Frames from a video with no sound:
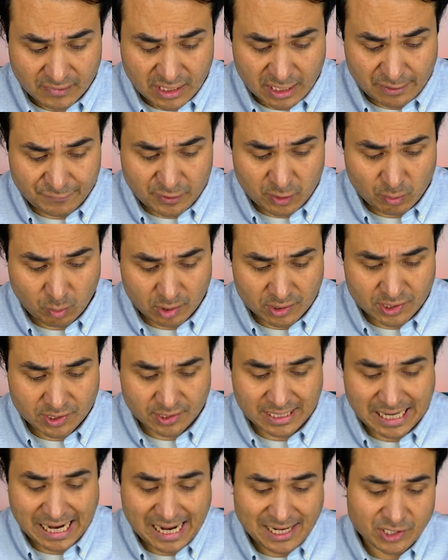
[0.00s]
if you
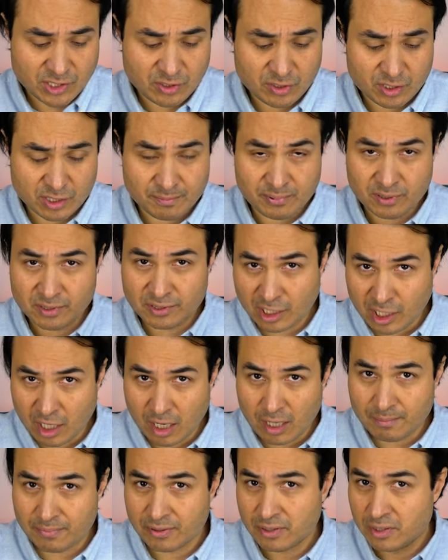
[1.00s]
wanted, and you could put the
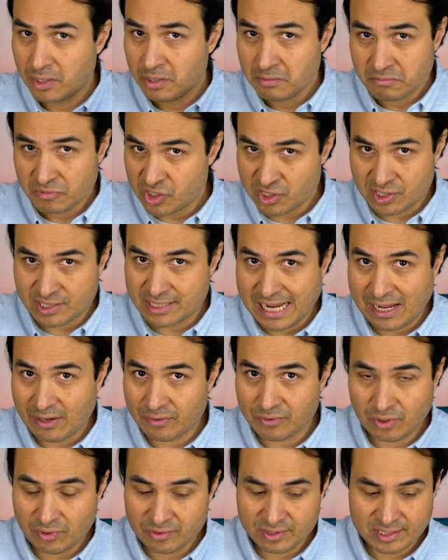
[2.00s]
cup just
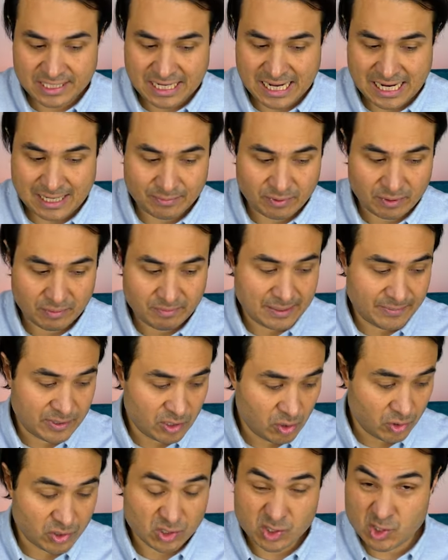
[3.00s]
down on the table, maybe
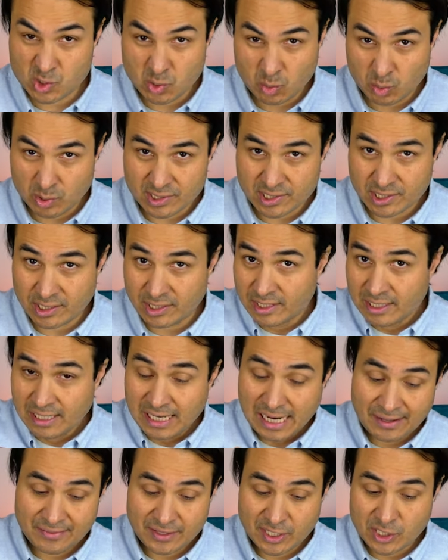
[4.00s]
on a saucer,
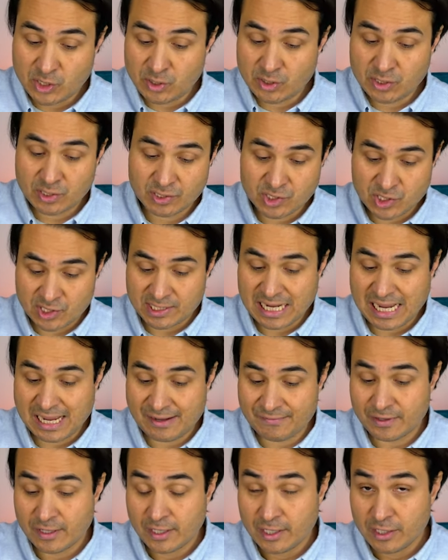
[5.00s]
and then you can just
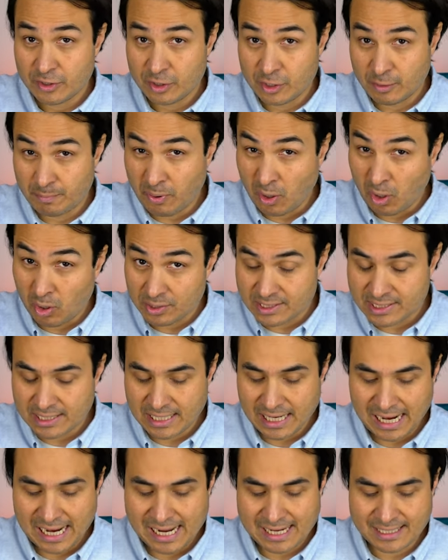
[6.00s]
have the pot
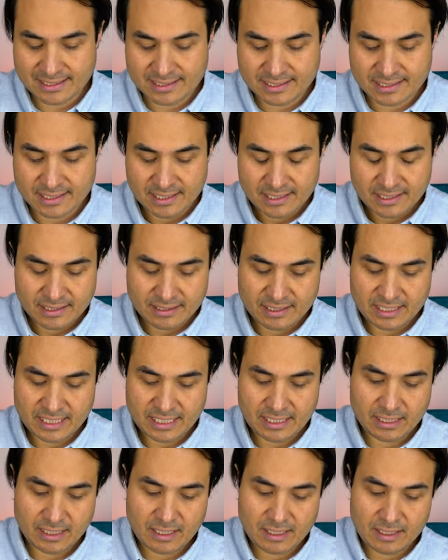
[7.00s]
and
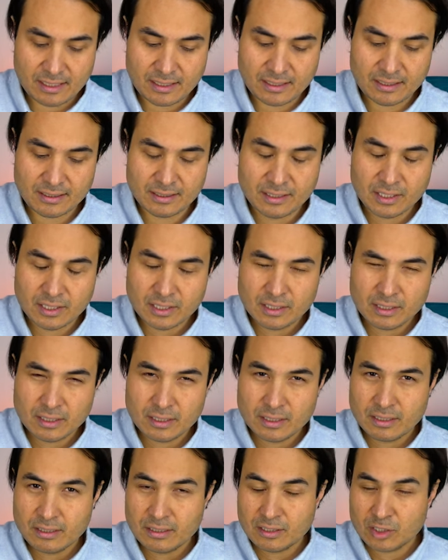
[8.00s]
the
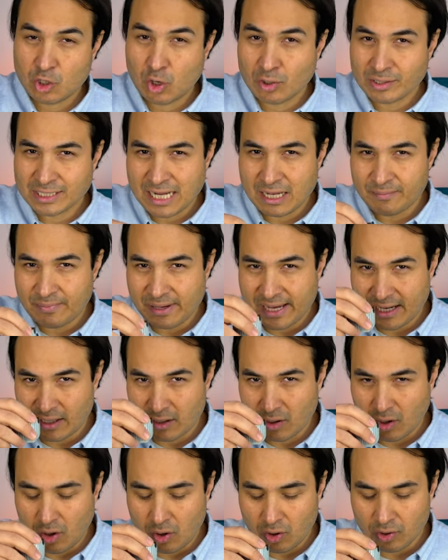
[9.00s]
Gong Dao
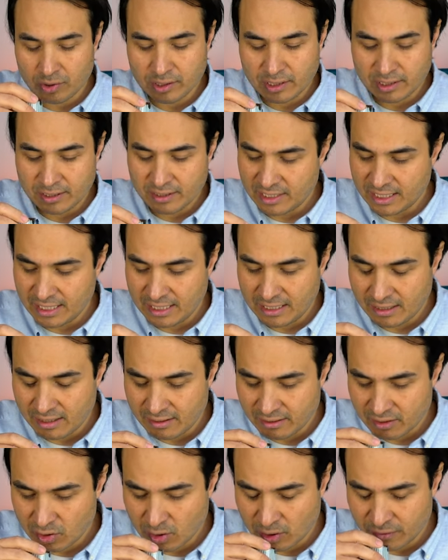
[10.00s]
Bei on
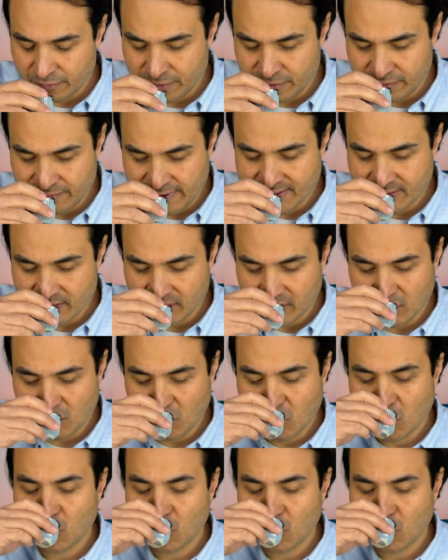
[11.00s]
the Gong Fu vessel.